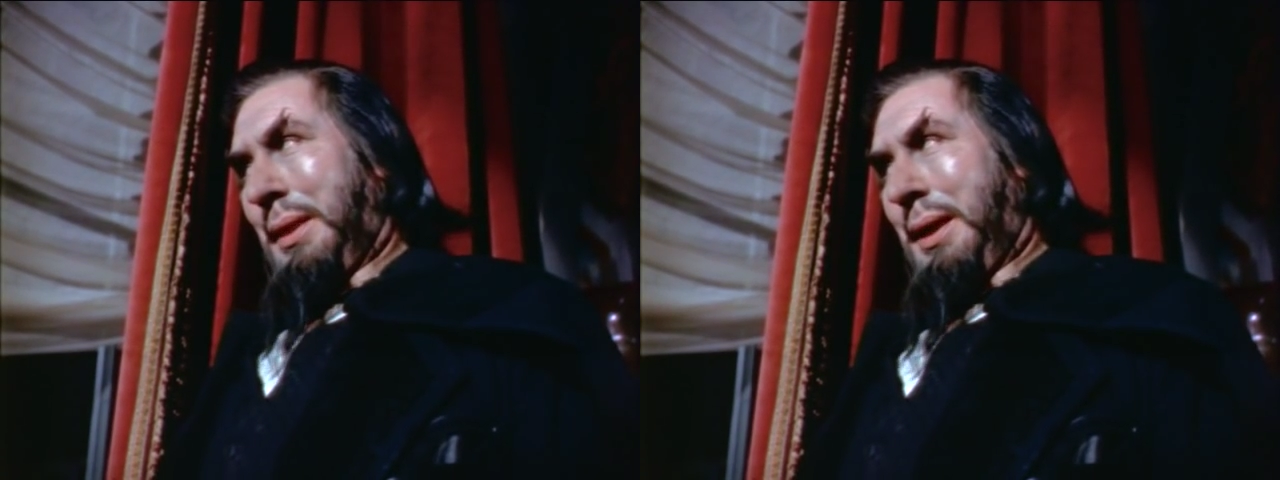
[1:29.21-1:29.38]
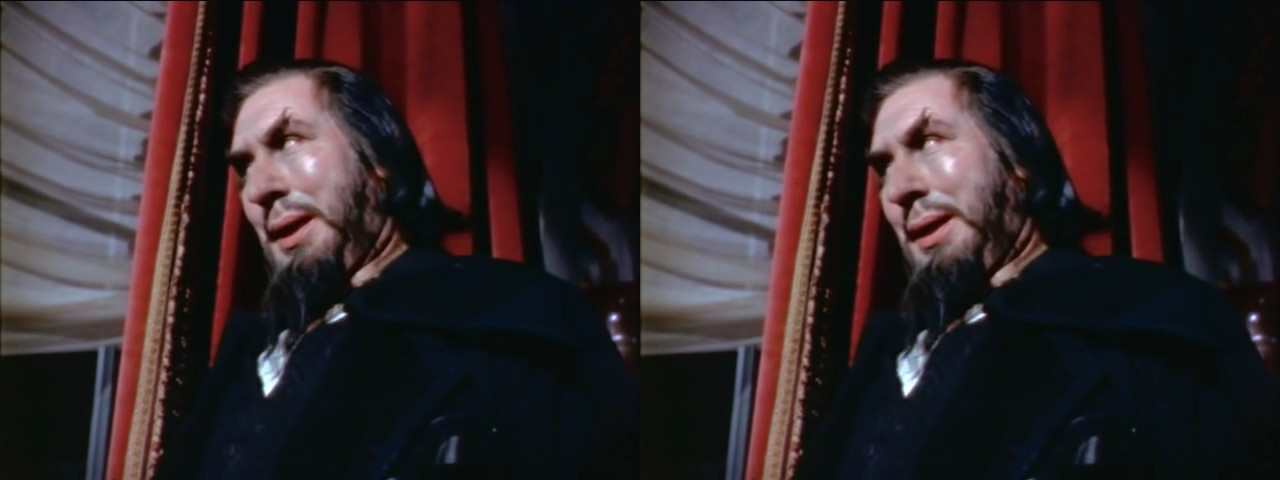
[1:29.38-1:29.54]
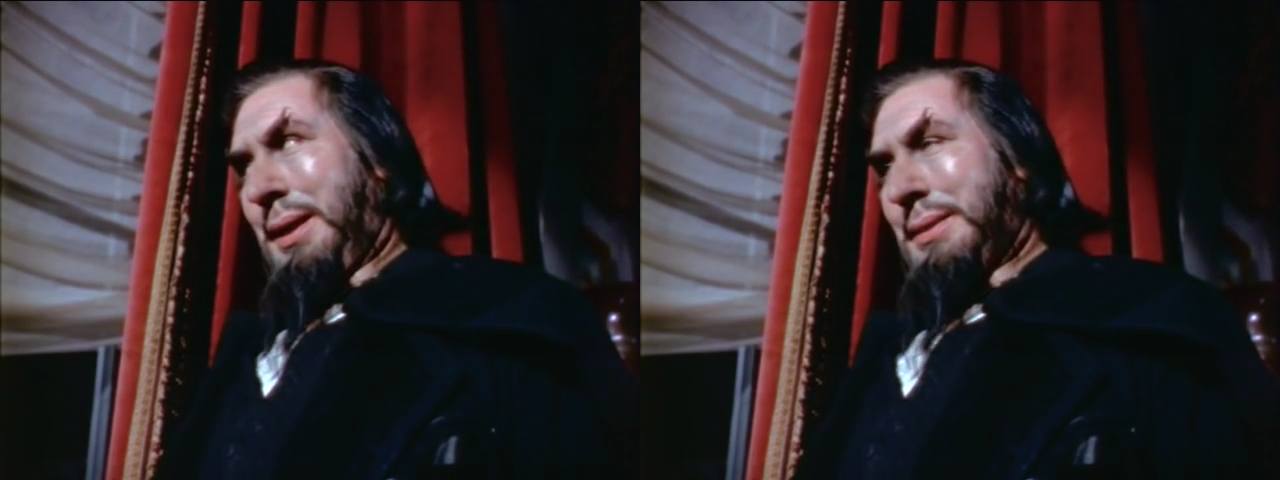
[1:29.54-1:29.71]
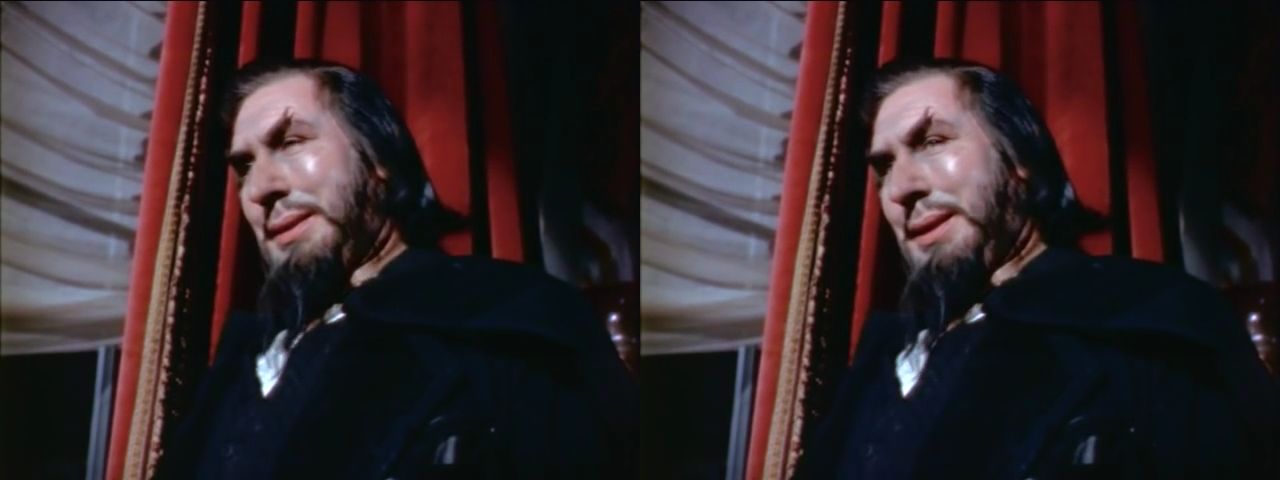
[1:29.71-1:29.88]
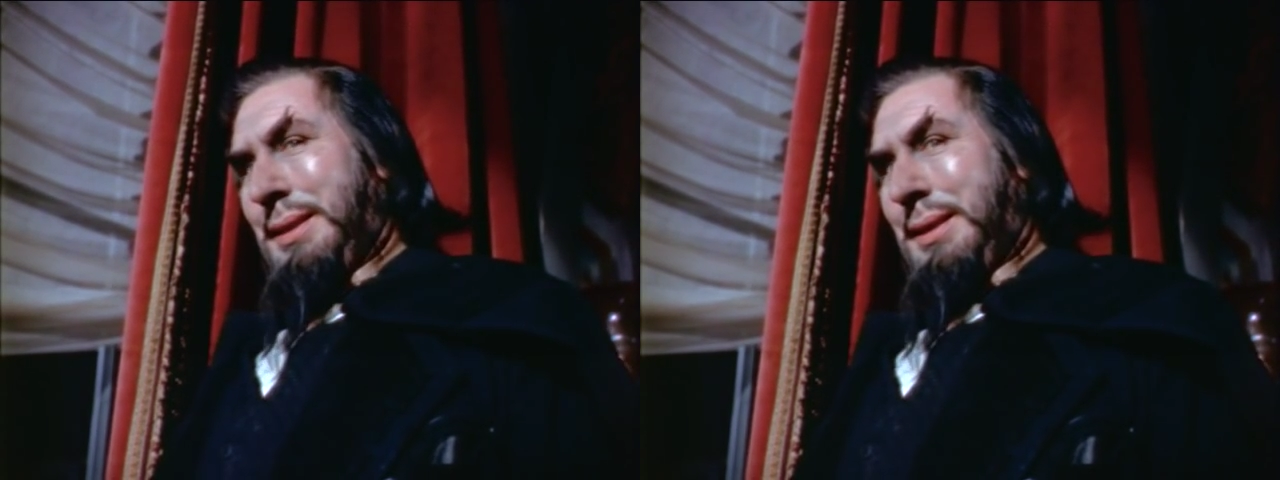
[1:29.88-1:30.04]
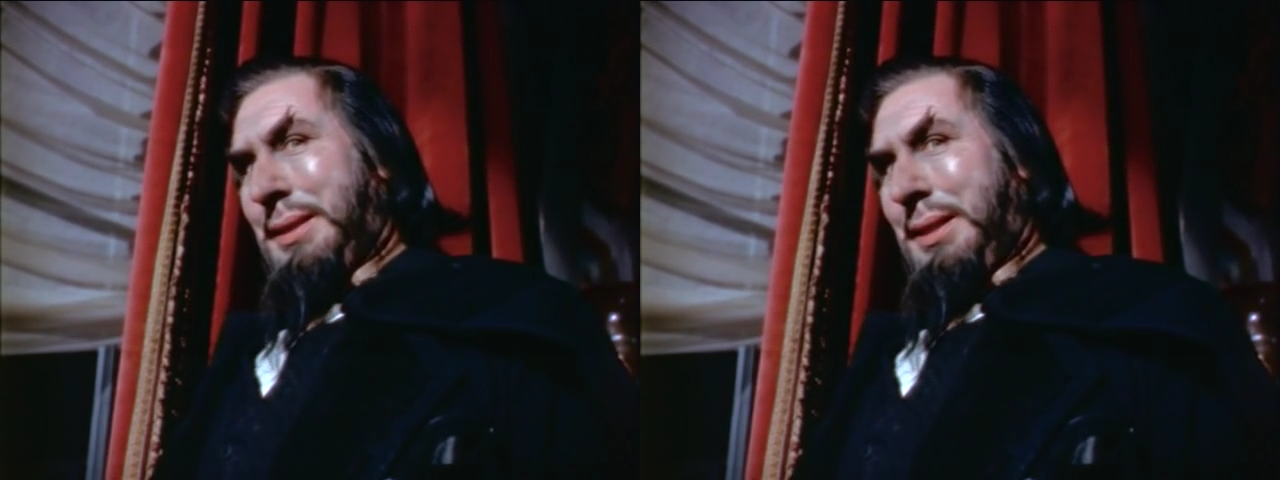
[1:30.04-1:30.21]
There is
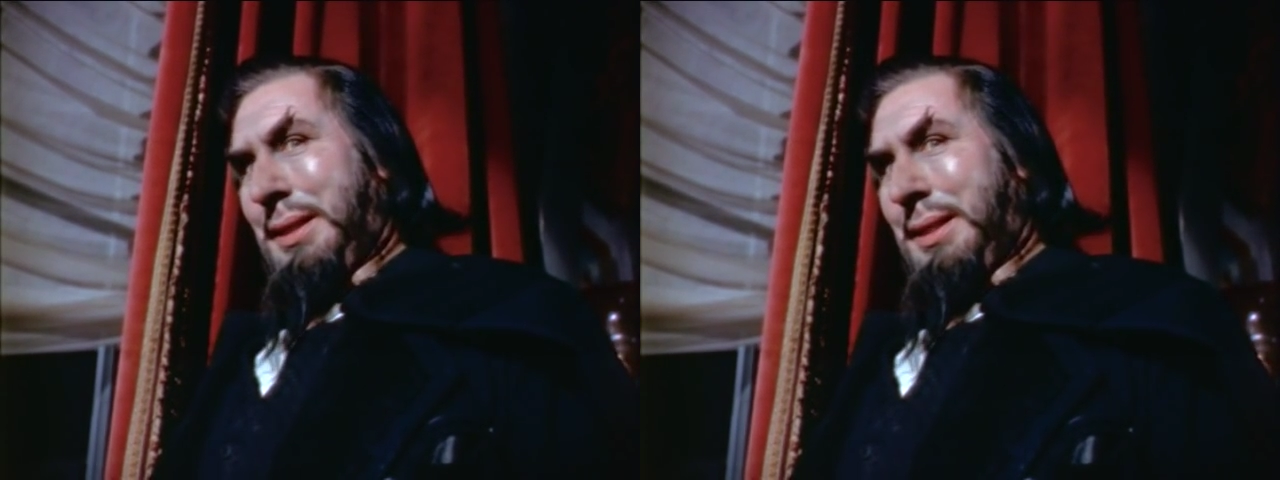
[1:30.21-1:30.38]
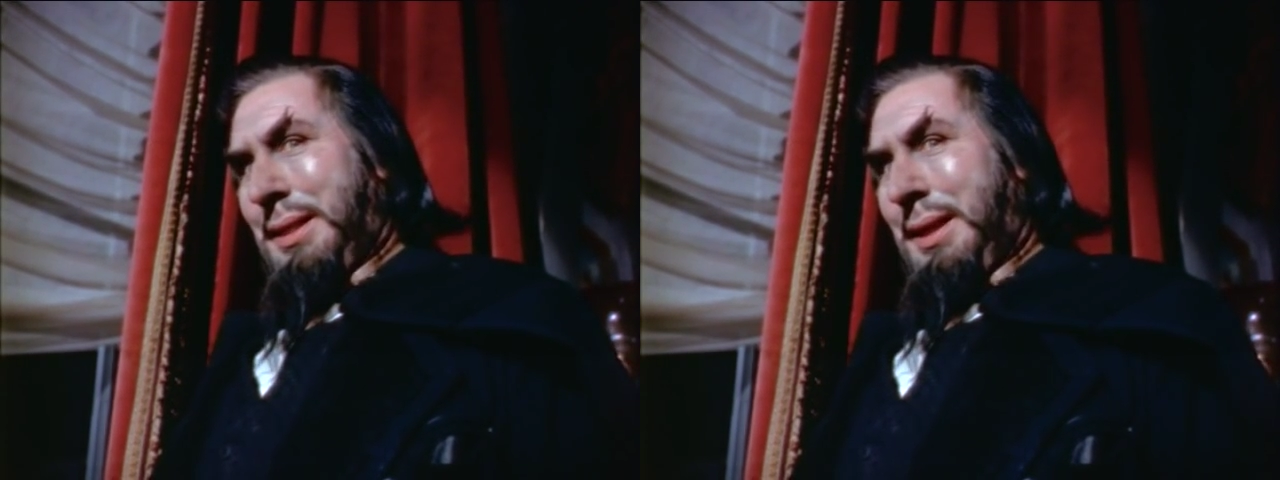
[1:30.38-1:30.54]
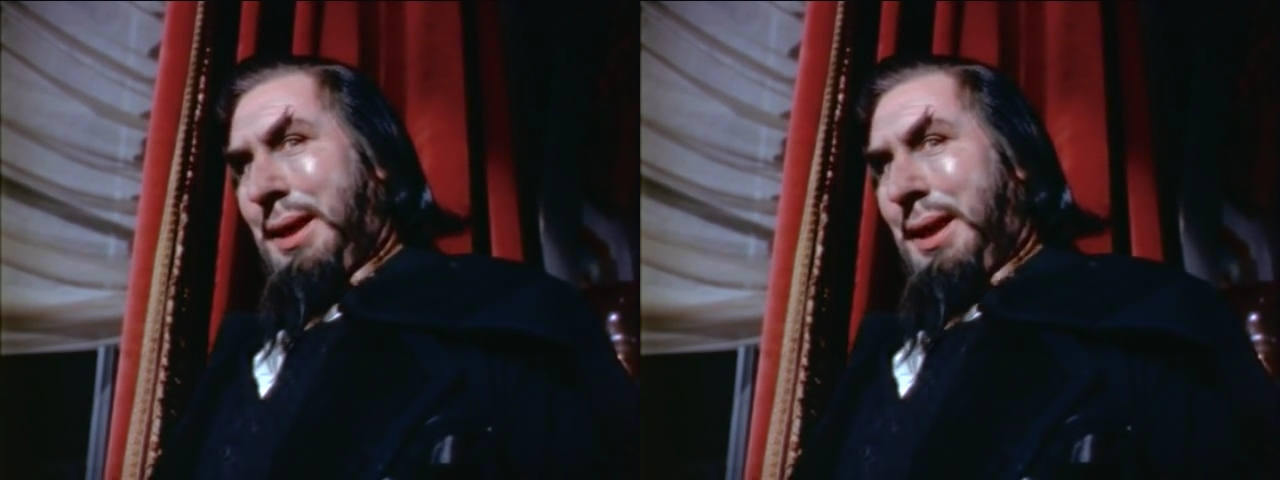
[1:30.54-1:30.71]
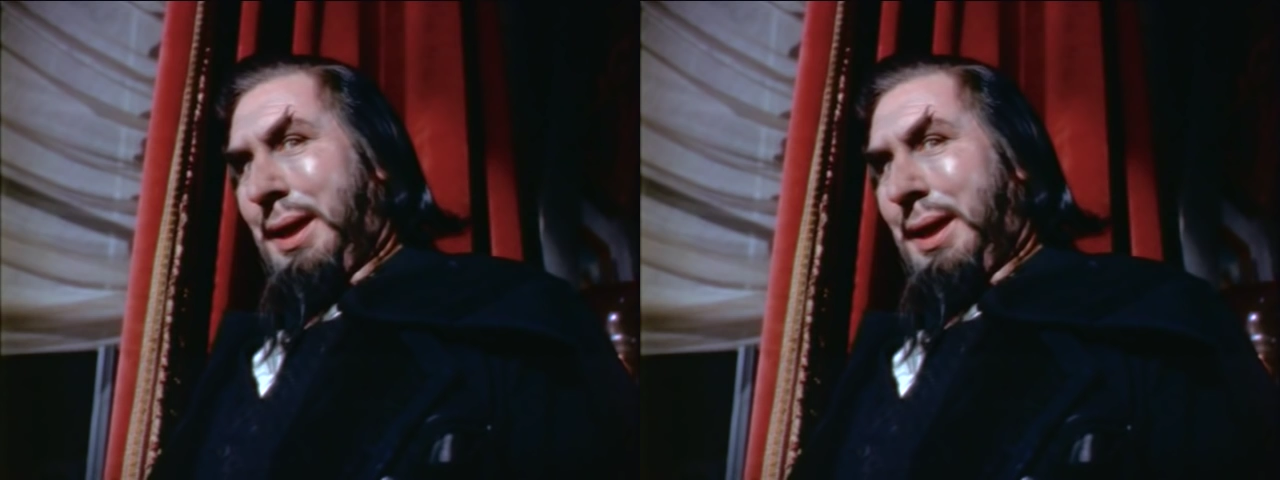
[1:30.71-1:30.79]
a little